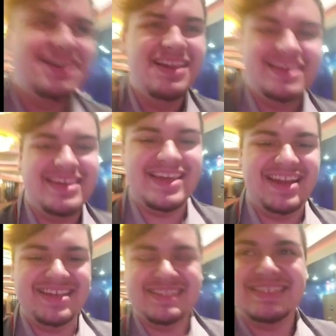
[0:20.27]
Hi. He had
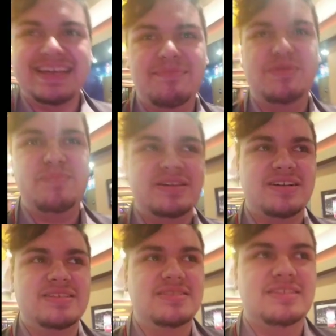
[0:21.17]
to get stamped
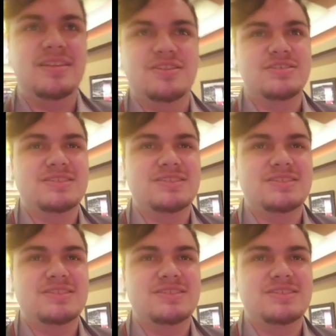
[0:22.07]
because he you looks.